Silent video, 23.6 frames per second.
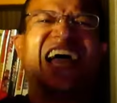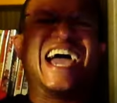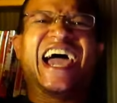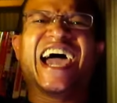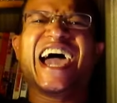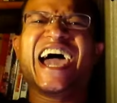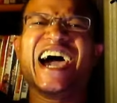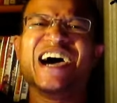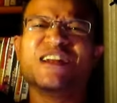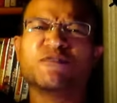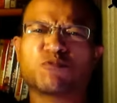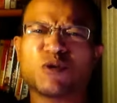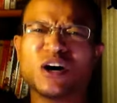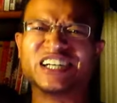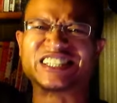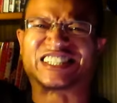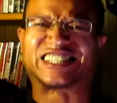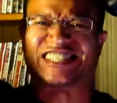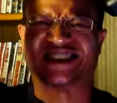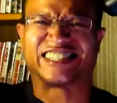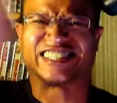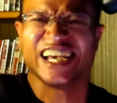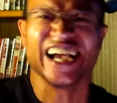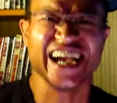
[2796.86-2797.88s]
And we'll
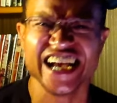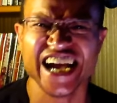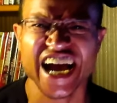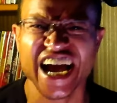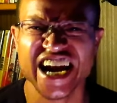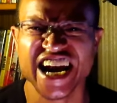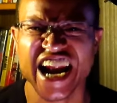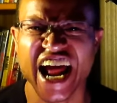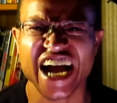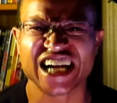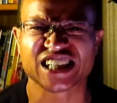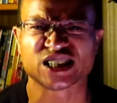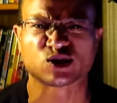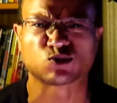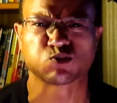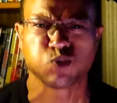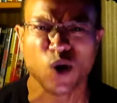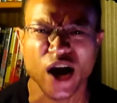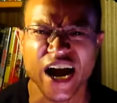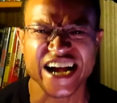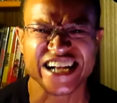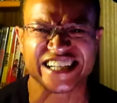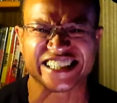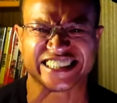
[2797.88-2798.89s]
see you next
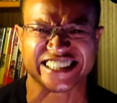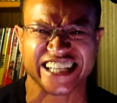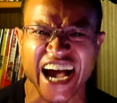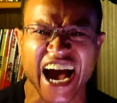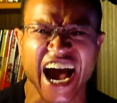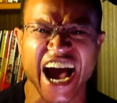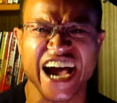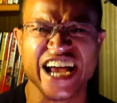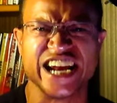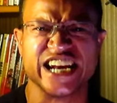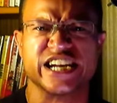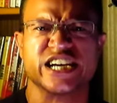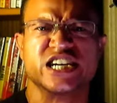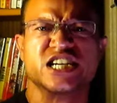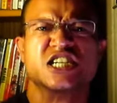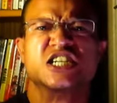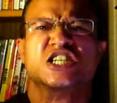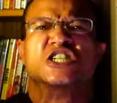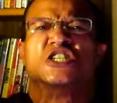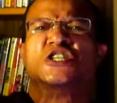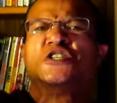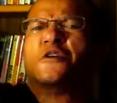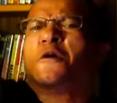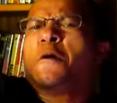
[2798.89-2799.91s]
weekend.
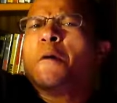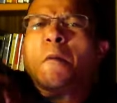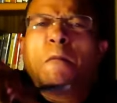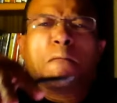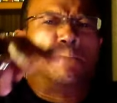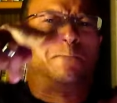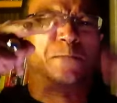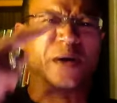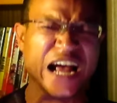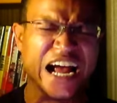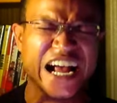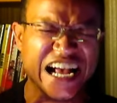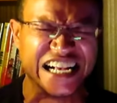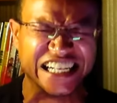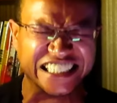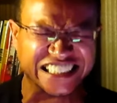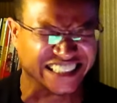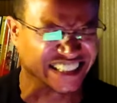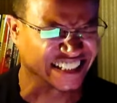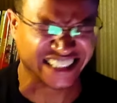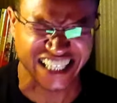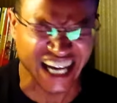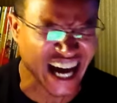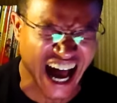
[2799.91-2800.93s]

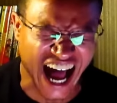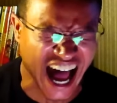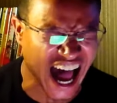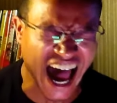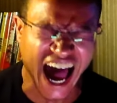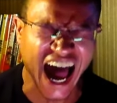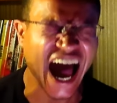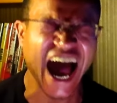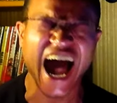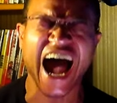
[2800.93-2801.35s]
Peace out!